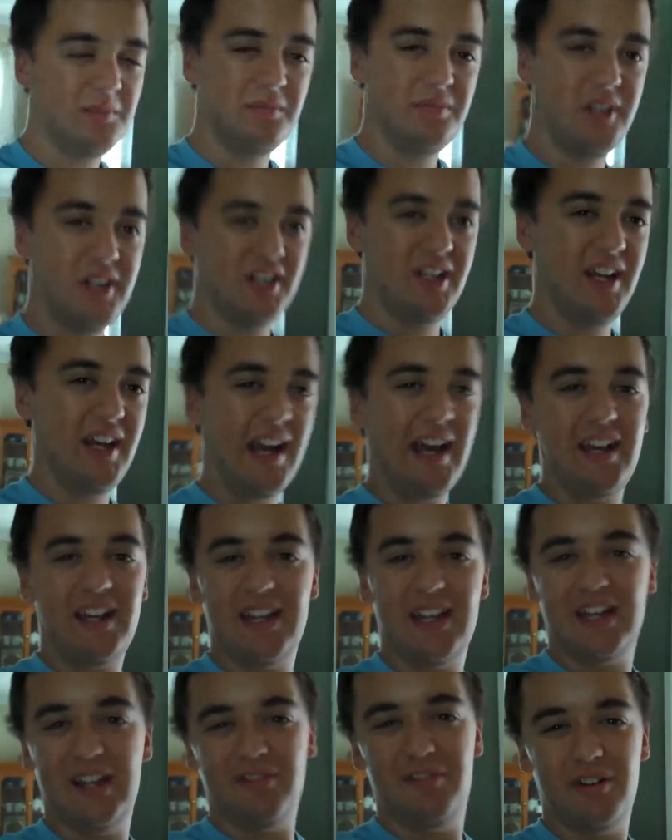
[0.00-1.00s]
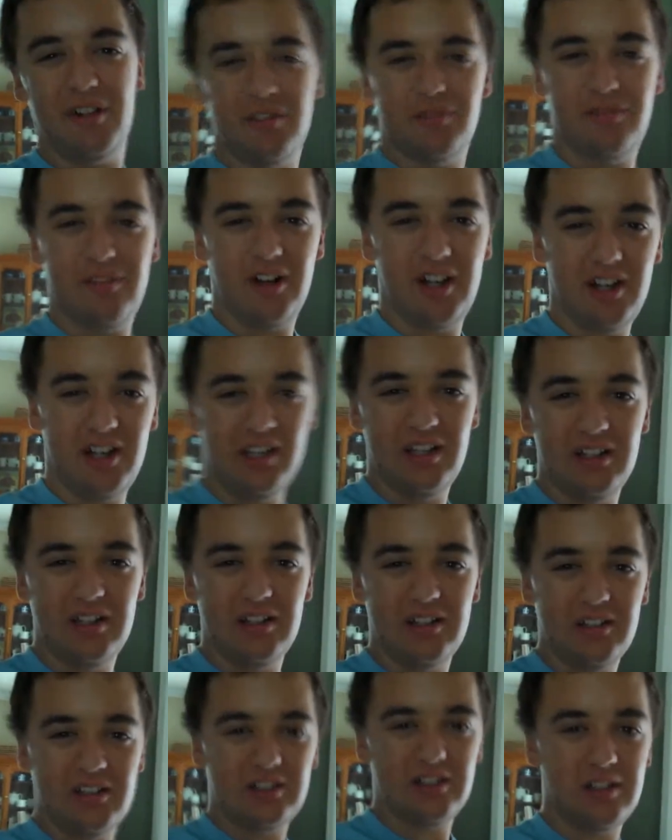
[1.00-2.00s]
but I kind of felt funny
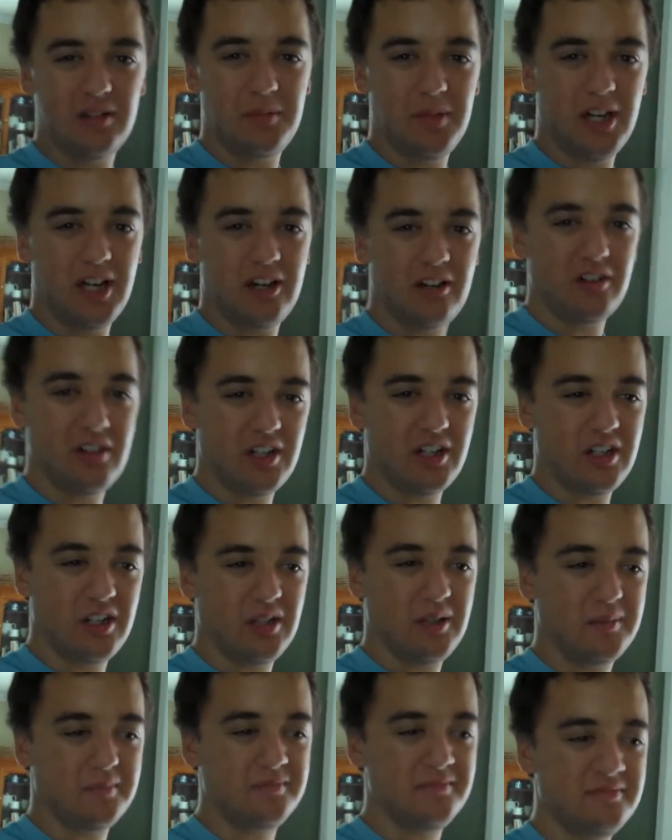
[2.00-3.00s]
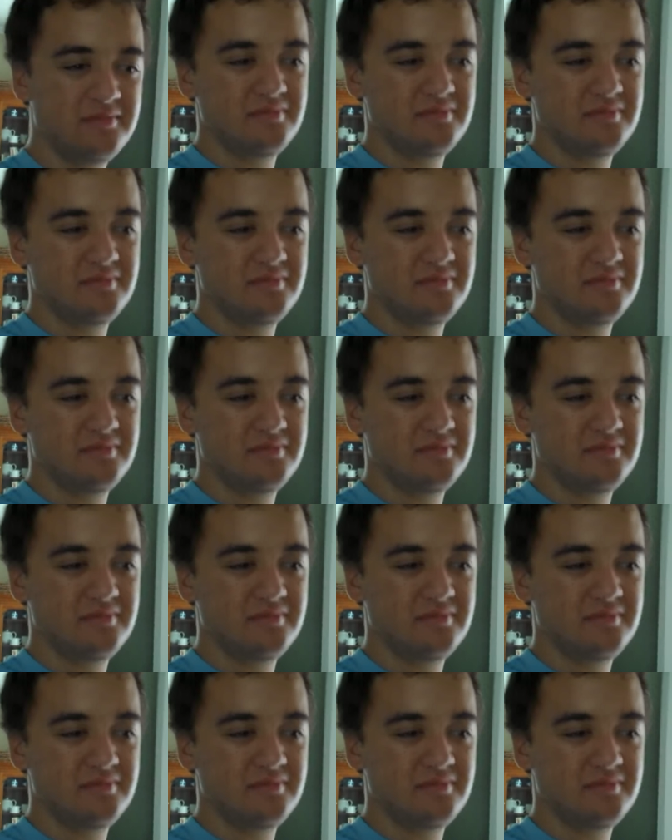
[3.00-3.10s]
about um,